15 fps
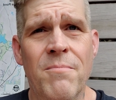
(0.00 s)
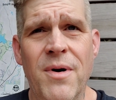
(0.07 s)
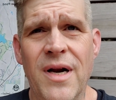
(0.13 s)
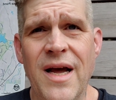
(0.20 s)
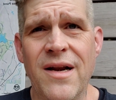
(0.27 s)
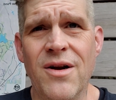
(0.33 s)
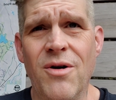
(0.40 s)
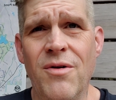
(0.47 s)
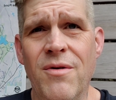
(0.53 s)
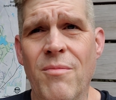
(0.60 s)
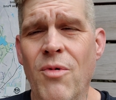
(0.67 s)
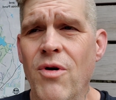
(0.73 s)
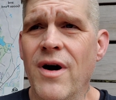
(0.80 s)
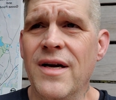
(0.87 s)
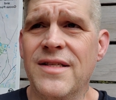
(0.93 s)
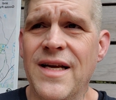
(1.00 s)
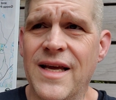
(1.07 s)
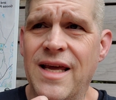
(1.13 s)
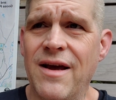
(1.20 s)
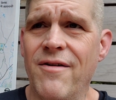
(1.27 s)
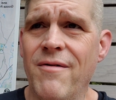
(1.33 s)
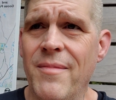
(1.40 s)
but I know the more I take
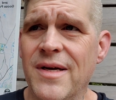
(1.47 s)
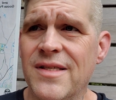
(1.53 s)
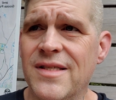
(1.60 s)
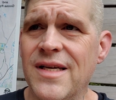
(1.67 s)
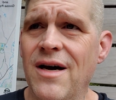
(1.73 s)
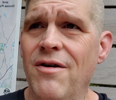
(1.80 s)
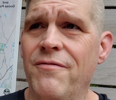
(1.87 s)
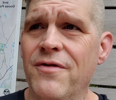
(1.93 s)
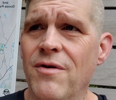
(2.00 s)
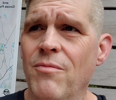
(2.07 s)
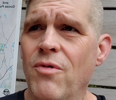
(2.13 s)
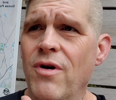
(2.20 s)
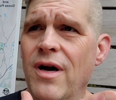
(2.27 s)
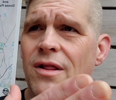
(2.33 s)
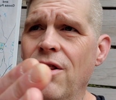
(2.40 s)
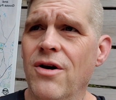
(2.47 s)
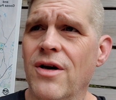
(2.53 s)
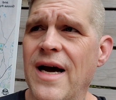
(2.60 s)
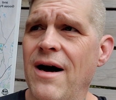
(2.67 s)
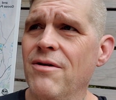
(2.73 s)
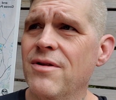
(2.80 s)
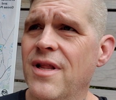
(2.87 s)
care of myself and the more I look
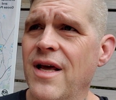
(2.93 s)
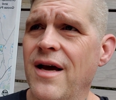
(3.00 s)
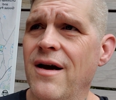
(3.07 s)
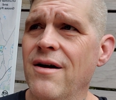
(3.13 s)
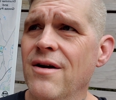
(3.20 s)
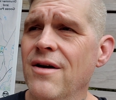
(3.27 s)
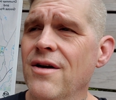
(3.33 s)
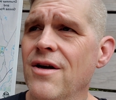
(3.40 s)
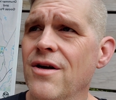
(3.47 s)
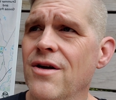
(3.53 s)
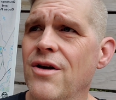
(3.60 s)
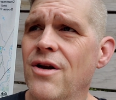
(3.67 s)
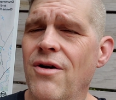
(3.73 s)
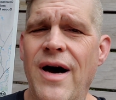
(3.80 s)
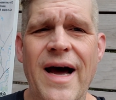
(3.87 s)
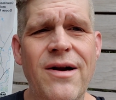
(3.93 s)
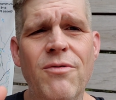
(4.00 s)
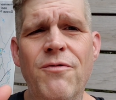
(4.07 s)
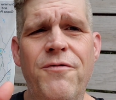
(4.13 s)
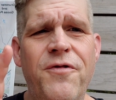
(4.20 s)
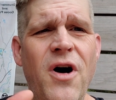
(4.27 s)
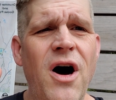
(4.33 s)
out there, I
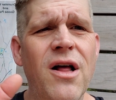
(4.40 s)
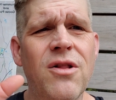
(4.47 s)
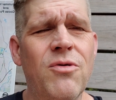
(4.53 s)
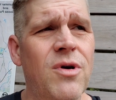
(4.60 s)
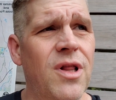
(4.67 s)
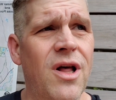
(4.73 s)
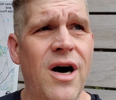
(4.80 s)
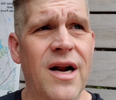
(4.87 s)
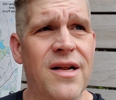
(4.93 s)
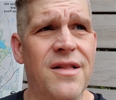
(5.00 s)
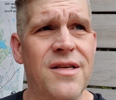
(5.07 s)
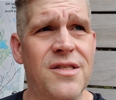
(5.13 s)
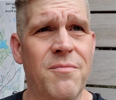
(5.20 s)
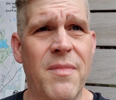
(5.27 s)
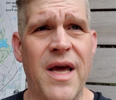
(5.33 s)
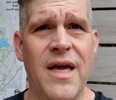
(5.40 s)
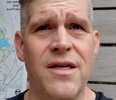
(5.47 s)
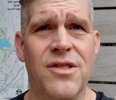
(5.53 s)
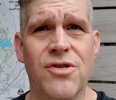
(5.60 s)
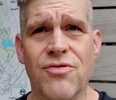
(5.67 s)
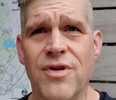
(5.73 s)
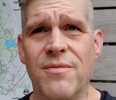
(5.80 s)
don't follow a lot of this
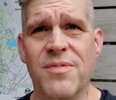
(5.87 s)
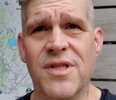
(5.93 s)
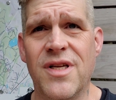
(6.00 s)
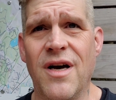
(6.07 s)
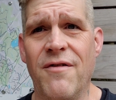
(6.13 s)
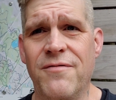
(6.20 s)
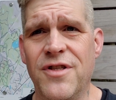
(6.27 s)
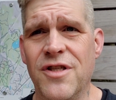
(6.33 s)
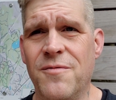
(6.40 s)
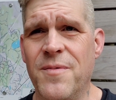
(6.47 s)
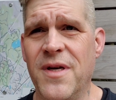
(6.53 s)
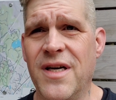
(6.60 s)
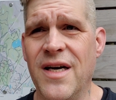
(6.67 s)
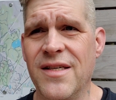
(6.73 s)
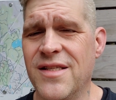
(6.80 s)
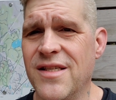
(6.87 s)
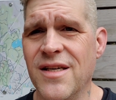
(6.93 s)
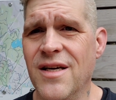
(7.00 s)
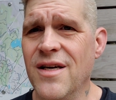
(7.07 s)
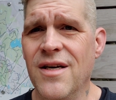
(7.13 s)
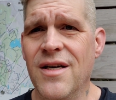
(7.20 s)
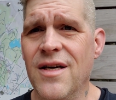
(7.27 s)
mainstream stuff just because
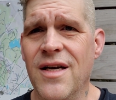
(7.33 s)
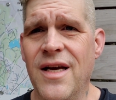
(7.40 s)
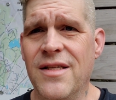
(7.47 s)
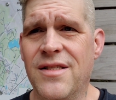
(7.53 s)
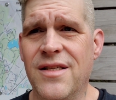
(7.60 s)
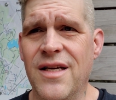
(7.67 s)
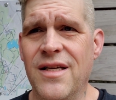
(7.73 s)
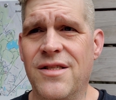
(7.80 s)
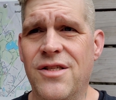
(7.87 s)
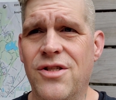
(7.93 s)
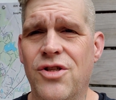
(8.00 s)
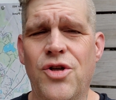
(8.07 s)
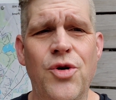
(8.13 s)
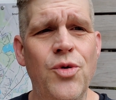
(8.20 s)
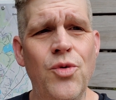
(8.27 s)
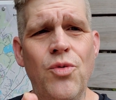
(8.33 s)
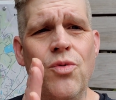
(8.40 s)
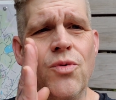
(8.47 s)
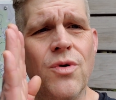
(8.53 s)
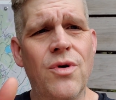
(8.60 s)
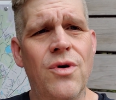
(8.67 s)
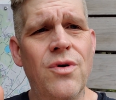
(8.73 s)
it's too
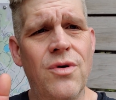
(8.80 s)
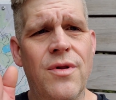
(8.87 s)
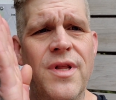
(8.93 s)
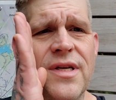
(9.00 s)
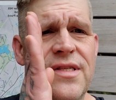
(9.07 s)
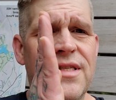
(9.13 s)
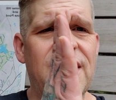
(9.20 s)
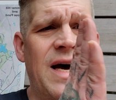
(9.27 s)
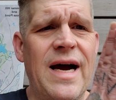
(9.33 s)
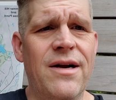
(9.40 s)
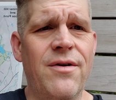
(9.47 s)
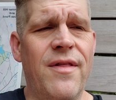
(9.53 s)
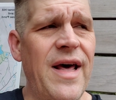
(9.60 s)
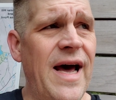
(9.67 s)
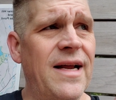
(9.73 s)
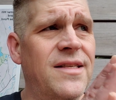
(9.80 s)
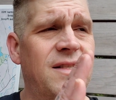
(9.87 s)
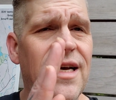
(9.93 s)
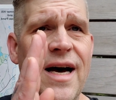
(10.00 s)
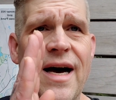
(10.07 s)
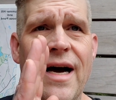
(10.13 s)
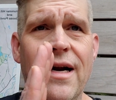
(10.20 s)
this side or that
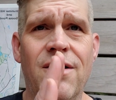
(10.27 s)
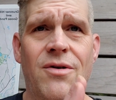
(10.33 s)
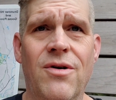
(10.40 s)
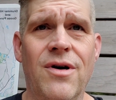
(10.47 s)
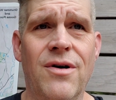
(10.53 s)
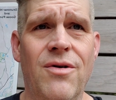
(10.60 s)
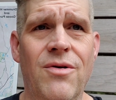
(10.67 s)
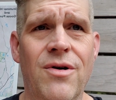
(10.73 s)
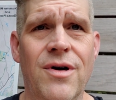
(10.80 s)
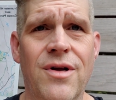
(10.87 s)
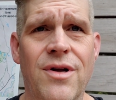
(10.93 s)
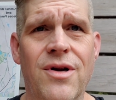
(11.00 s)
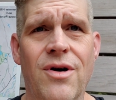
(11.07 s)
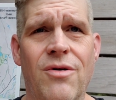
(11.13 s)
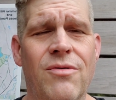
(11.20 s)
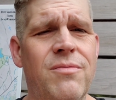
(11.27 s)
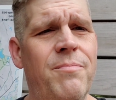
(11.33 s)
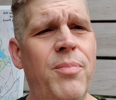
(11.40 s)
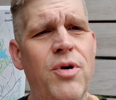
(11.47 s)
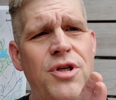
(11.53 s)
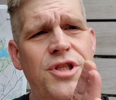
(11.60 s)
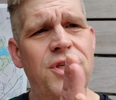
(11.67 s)
side, or
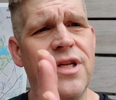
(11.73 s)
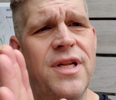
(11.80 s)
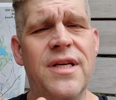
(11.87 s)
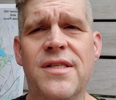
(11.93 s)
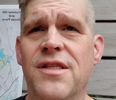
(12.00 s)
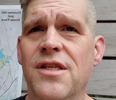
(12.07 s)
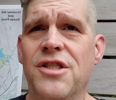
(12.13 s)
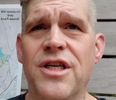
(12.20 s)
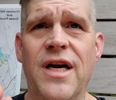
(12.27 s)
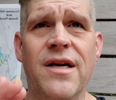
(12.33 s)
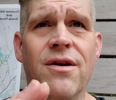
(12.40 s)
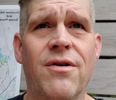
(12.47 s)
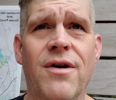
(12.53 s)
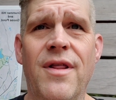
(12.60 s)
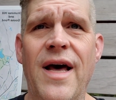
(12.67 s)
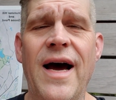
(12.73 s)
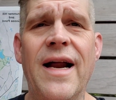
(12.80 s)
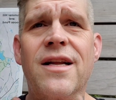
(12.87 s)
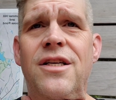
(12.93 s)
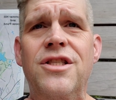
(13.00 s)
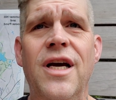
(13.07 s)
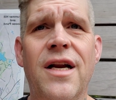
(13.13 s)
pushing this agenda or
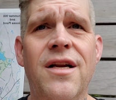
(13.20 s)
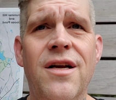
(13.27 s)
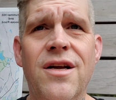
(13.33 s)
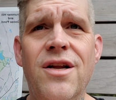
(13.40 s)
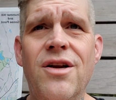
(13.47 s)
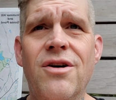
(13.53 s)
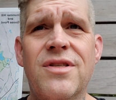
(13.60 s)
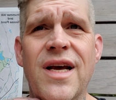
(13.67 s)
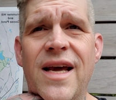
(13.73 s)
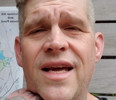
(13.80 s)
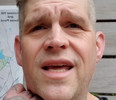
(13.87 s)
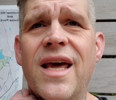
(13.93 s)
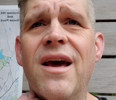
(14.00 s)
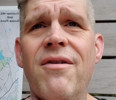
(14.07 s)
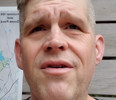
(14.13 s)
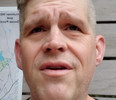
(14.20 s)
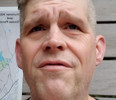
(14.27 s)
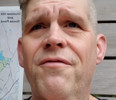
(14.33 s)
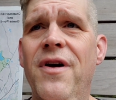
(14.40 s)
that agenda. Take care of your